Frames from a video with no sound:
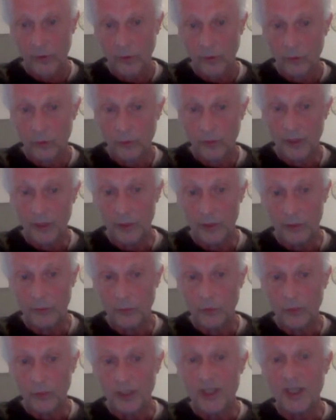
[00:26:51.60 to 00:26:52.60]
we
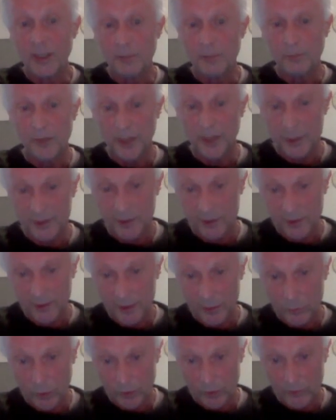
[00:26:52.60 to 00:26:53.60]
keep the
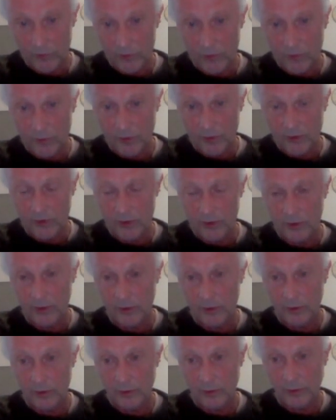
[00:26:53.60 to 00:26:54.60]
existing ones. It's
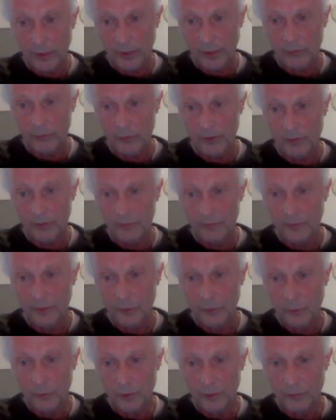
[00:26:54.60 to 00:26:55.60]

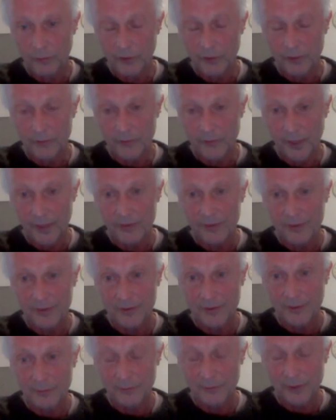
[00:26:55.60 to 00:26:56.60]
we agree on that,
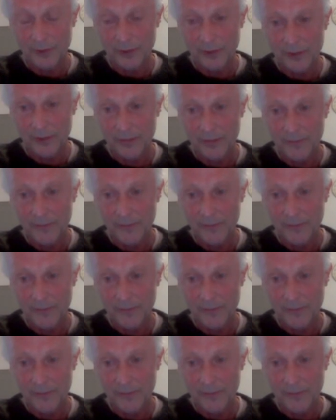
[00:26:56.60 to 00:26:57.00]
definitely.